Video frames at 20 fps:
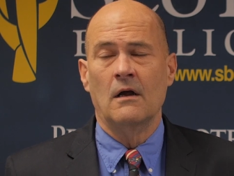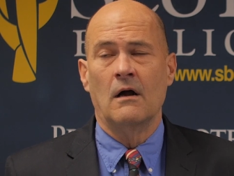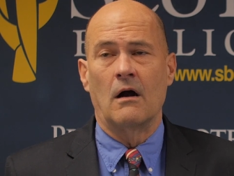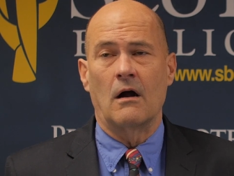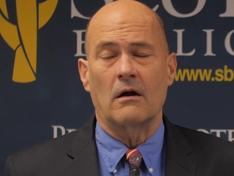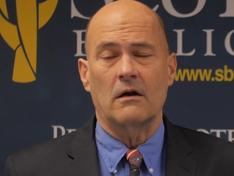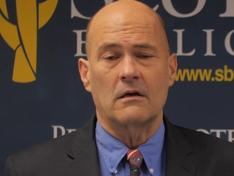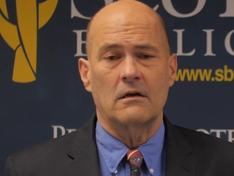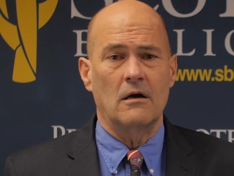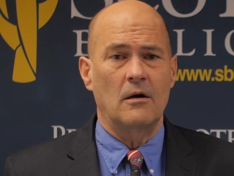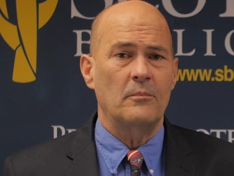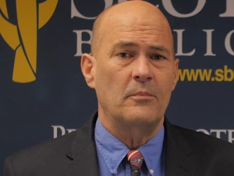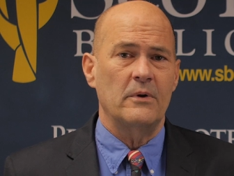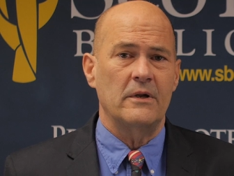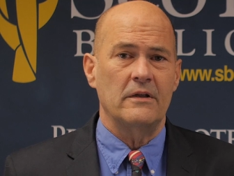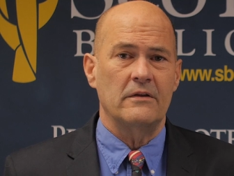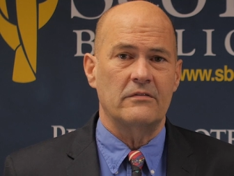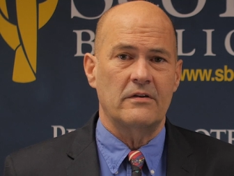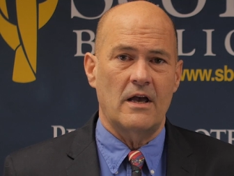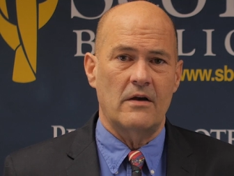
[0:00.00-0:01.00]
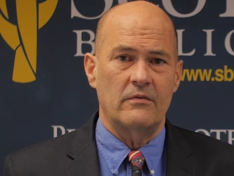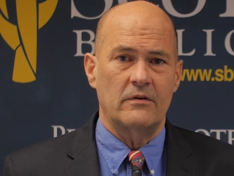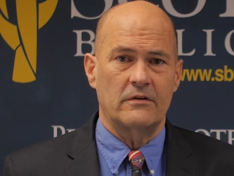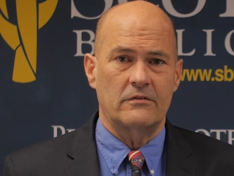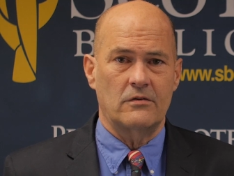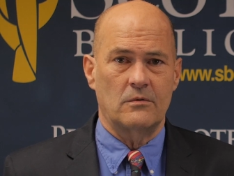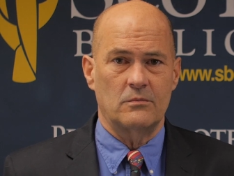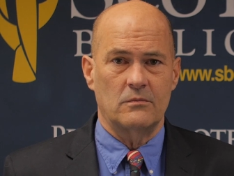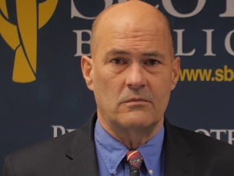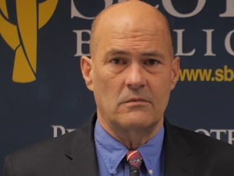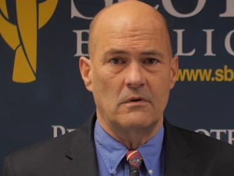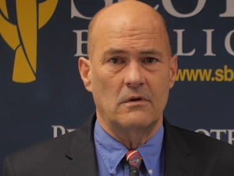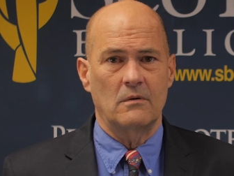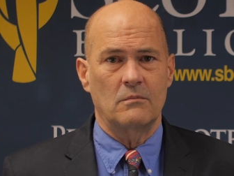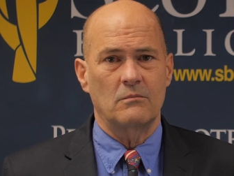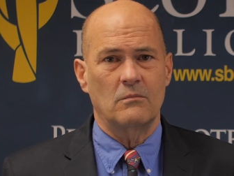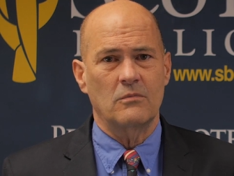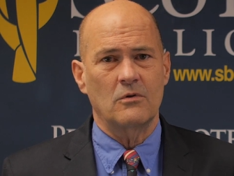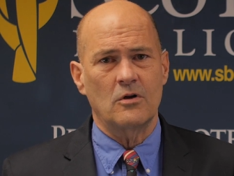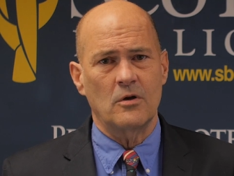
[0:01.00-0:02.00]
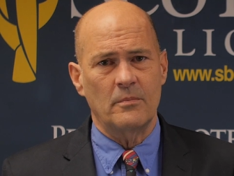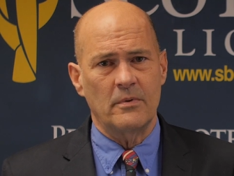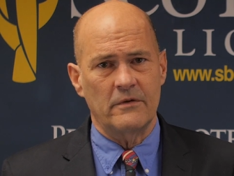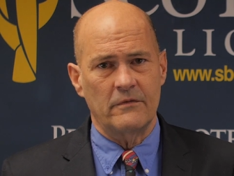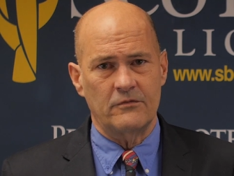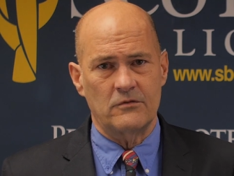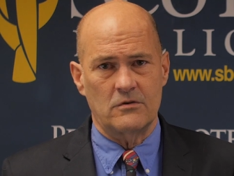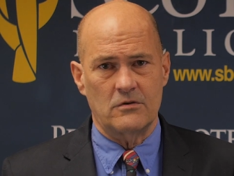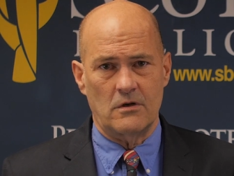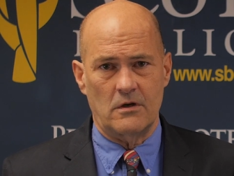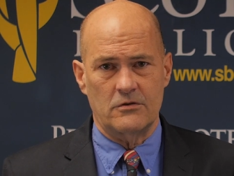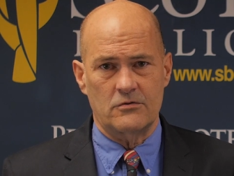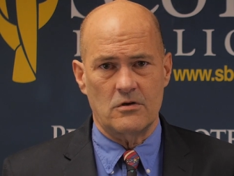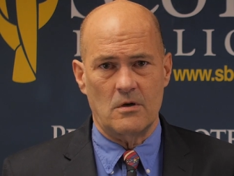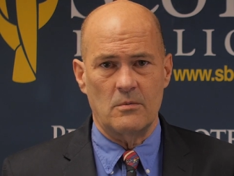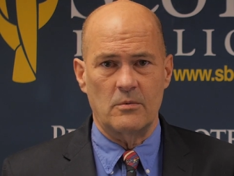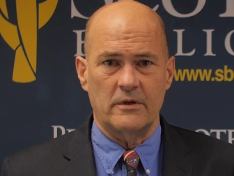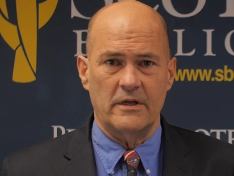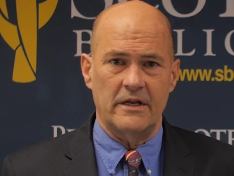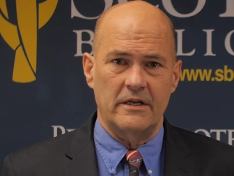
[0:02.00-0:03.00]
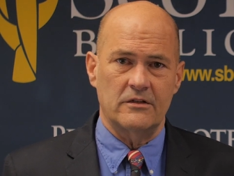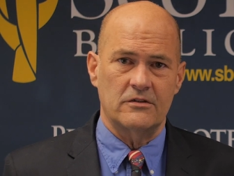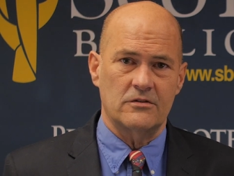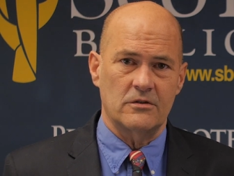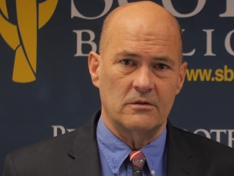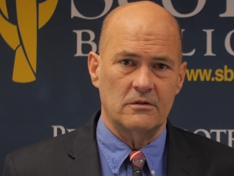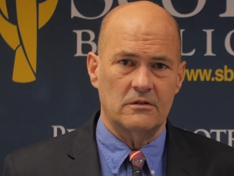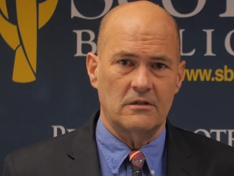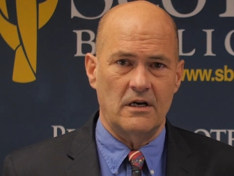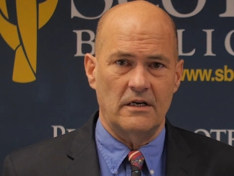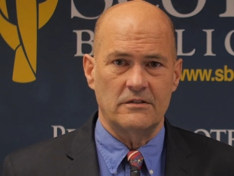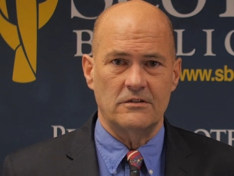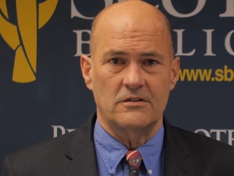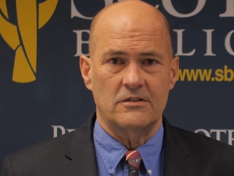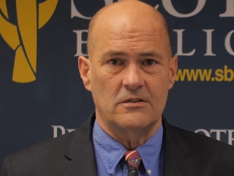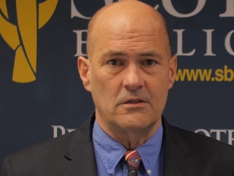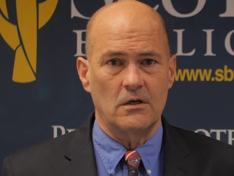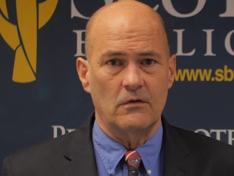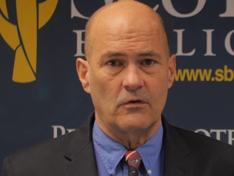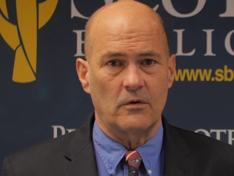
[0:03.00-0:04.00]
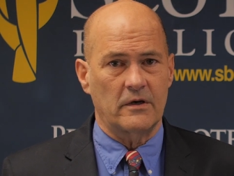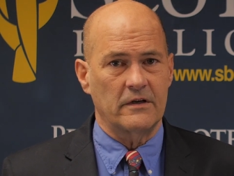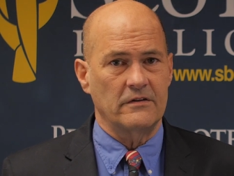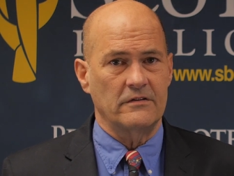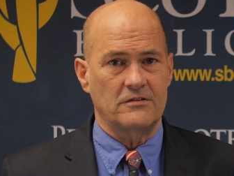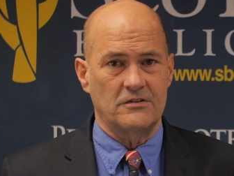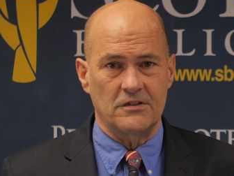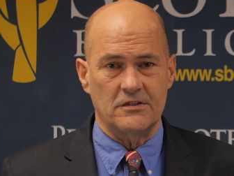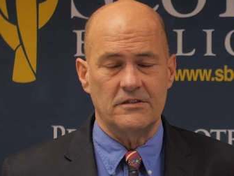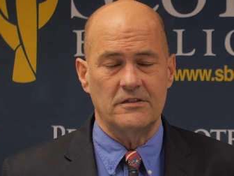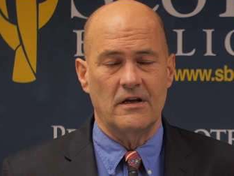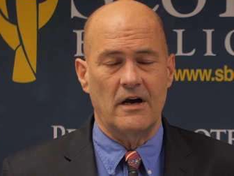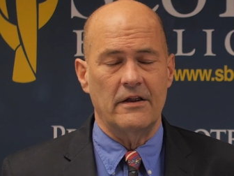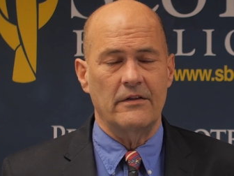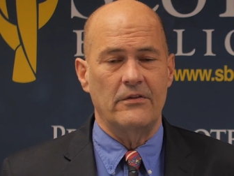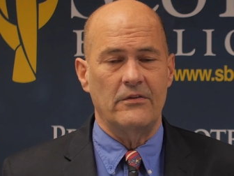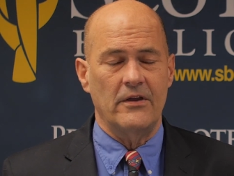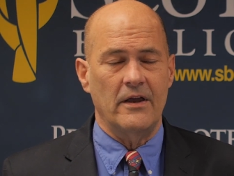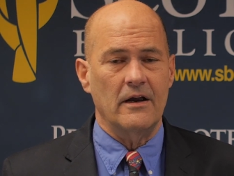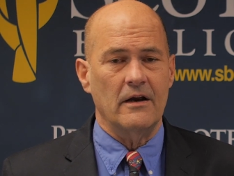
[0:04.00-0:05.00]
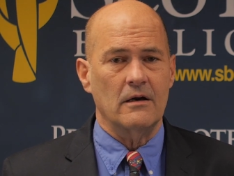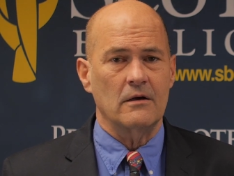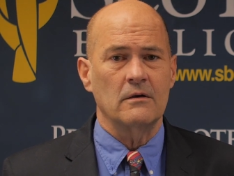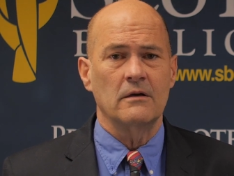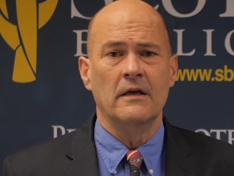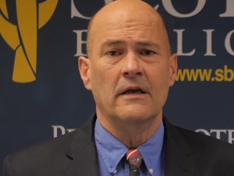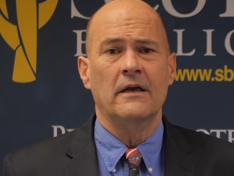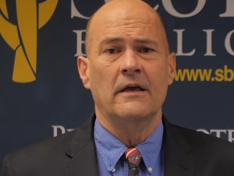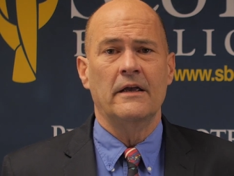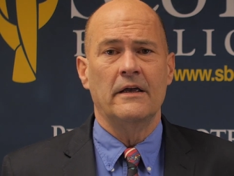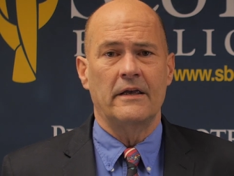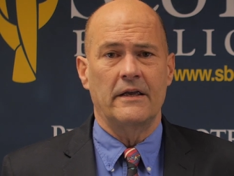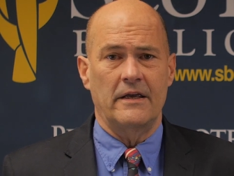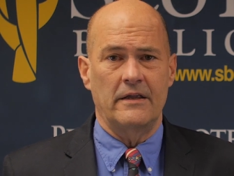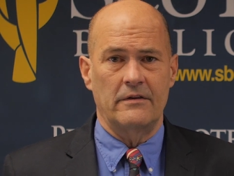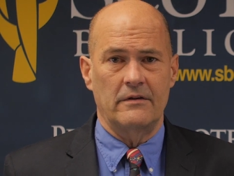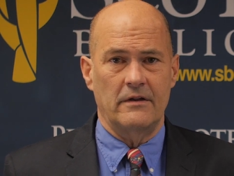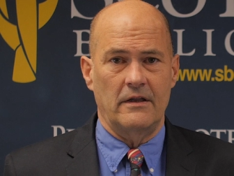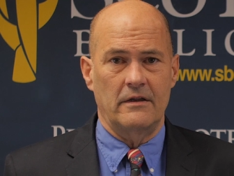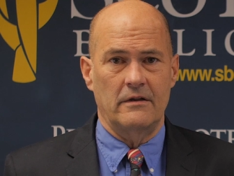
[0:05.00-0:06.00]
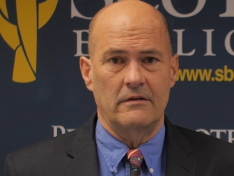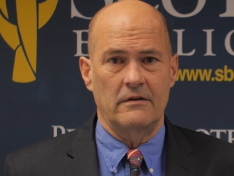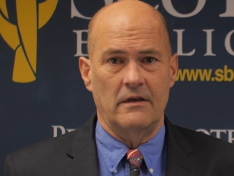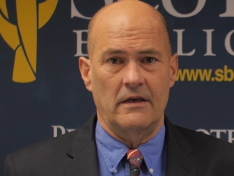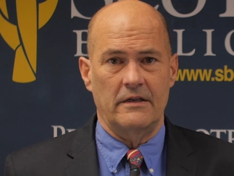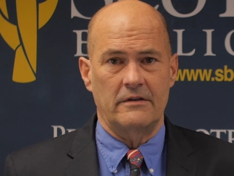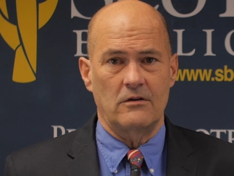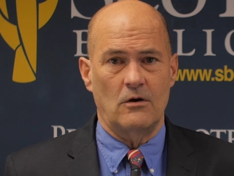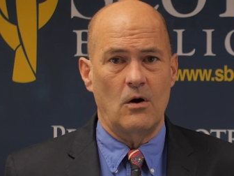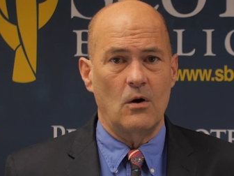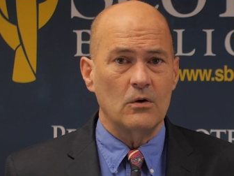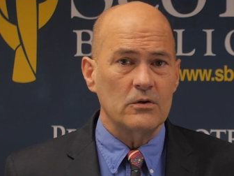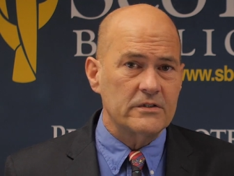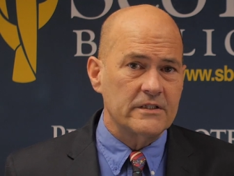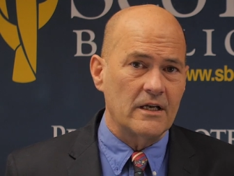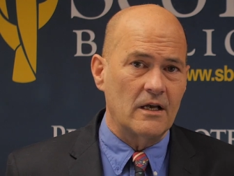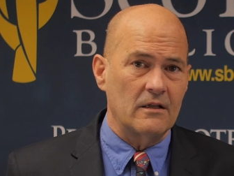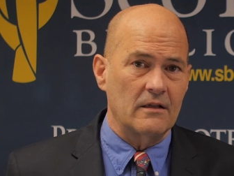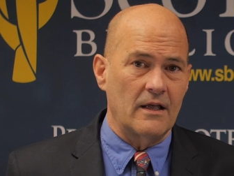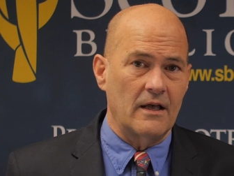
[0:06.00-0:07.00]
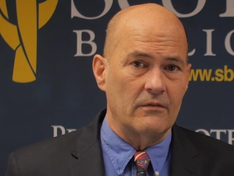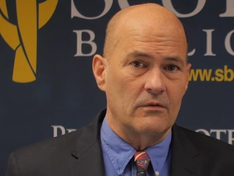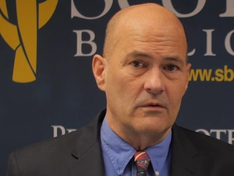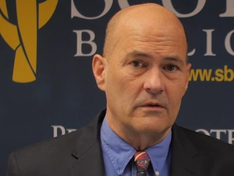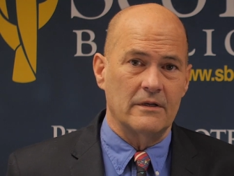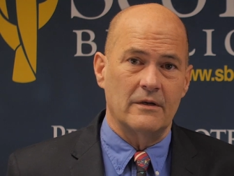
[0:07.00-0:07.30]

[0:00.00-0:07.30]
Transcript: our company's having some you know, little bit of uh, trouble getting certain kinds of silver because it's just not there in, in the, at the wholesale level.